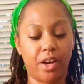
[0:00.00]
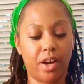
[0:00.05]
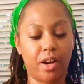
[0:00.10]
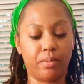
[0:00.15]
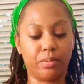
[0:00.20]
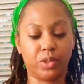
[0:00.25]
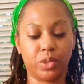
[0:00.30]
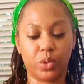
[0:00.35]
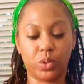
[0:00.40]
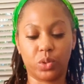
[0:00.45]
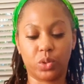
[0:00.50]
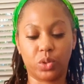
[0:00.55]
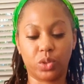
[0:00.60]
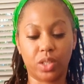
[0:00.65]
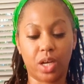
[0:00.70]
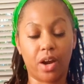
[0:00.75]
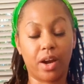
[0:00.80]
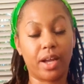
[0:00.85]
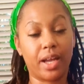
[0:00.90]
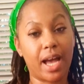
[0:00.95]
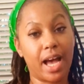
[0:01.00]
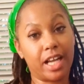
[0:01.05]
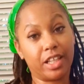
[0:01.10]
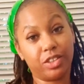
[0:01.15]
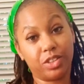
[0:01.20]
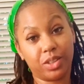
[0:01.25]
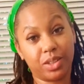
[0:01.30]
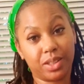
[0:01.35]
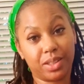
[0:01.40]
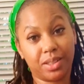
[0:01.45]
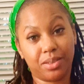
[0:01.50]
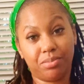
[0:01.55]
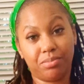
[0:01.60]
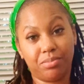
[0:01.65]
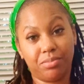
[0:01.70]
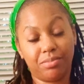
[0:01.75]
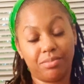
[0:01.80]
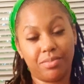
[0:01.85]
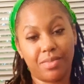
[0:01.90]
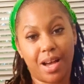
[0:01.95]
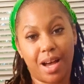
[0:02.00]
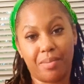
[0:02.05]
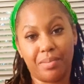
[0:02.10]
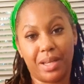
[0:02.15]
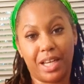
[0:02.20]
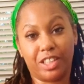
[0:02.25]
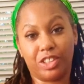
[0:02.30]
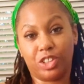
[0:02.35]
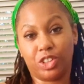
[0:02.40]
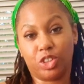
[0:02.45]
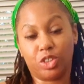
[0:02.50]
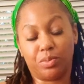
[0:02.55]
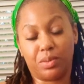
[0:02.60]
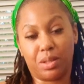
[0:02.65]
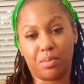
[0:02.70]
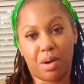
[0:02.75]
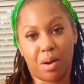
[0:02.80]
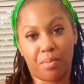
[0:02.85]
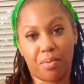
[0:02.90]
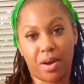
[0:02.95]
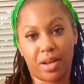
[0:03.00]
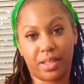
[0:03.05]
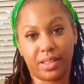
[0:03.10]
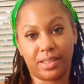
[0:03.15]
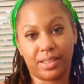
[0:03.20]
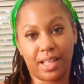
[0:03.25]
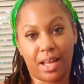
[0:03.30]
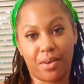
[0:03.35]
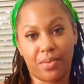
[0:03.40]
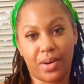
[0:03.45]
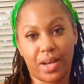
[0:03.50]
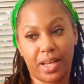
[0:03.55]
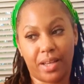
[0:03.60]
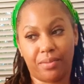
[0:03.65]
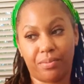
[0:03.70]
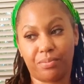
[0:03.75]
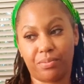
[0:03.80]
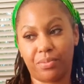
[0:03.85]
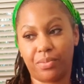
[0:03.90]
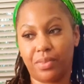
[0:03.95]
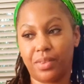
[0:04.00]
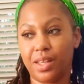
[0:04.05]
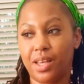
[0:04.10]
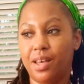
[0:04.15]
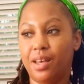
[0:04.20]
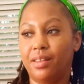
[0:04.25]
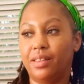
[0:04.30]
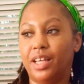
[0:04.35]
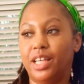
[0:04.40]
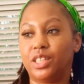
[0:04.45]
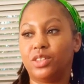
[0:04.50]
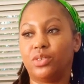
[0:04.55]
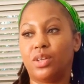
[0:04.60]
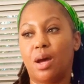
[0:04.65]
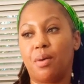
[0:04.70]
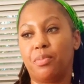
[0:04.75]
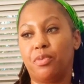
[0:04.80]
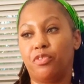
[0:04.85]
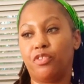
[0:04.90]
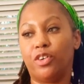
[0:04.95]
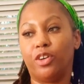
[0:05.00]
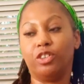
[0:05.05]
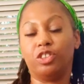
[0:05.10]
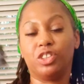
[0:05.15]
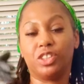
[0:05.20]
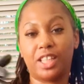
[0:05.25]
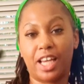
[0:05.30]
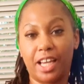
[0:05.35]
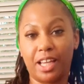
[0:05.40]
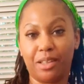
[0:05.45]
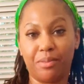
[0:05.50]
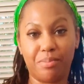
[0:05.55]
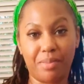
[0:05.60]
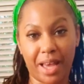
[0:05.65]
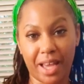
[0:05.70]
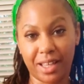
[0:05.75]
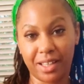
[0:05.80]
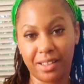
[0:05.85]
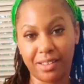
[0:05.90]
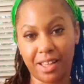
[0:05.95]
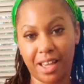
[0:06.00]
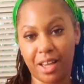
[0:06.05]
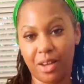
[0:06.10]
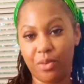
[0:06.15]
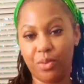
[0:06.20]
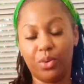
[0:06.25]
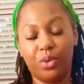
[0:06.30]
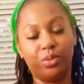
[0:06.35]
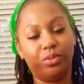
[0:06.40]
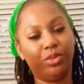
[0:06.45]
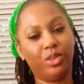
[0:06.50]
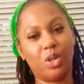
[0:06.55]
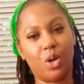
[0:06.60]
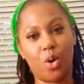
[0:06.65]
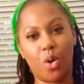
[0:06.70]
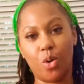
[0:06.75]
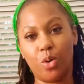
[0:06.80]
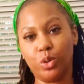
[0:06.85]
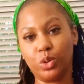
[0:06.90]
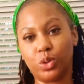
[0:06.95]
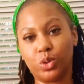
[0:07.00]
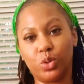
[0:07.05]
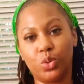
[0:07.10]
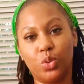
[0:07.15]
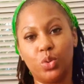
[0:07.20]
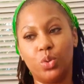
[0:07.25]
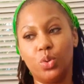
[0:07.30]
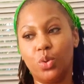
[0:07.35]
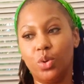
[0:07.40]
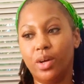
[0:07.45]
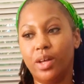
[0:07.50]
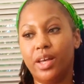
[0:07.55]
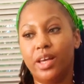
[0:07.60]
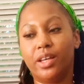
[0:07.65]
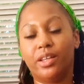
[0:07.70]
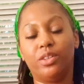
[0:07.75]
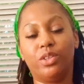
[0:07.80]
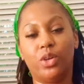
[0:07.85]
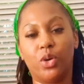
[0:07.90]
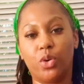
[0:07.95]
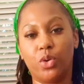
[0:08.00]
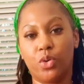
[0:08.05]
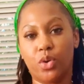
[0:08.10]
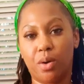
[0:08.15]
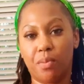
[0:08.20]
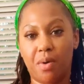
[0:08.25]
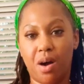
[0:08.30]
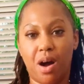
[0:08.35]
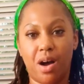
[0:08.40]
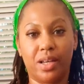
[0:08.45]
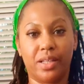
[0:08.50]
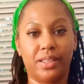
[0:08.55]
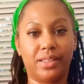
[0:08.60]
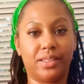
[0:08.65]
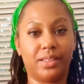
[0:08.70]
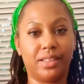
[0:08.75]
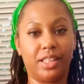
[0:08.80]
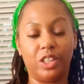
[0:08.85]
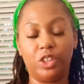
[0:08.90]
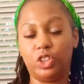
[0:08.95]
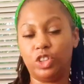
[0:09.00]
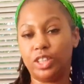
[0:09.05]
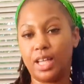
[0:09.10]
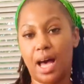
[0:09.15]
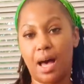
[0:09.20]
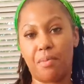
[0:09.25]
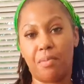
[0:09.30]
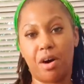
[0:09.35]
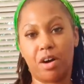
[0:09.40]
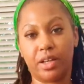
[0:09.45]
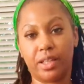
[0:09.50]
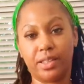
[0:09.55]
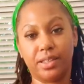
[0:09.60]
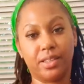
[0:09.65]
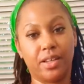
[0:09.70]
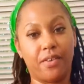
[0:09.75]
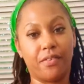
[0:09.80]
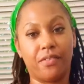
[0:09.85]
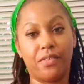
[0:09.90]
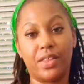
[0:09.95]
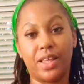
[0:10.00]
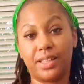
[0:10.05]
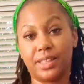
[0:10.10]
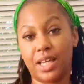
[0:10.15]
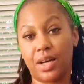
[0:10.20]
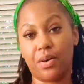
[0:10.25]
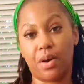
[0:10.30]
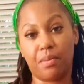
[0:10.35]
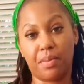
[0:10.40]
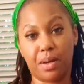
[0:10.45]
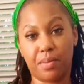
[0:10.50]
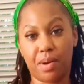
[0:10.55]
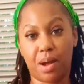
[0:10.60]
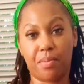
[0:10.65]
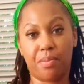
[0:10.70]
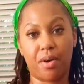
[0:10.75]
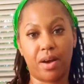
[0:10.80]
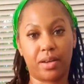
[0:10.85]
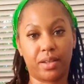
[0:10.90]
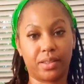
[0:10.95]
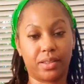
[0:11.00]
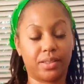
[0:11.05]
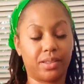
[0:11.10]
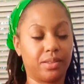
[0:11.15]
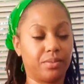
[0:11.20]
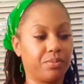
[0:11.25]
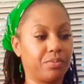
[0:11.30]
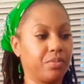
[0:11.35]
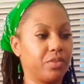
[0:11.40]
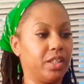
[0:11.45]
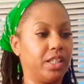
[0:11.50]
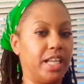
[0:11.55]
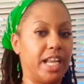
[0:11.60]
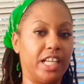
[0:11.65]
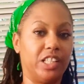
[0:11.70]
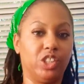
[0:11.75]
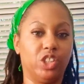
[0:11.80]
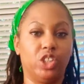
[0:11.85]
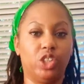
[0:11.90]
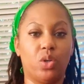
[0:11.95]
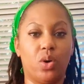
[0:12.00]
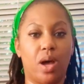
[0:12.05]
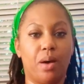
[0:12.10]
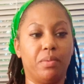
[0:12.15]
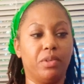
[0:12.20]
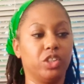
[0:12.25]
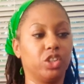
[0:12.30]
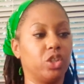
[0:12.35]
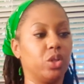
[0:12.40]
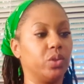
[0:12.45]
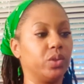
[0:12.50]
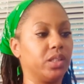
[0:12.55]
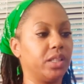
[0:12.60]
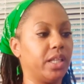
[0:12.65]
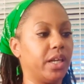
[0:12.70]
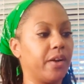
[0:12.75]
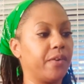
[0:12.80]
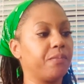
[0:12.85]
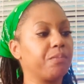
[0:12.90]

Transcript: I'm so, so sorry. I just, I mean, I just don't make my products that way. That's what I prefer. Just like back in the day, you know, old school, you know, grandmas, they just eyeball and stuff. That's how I make my products and I just know how much goes in there.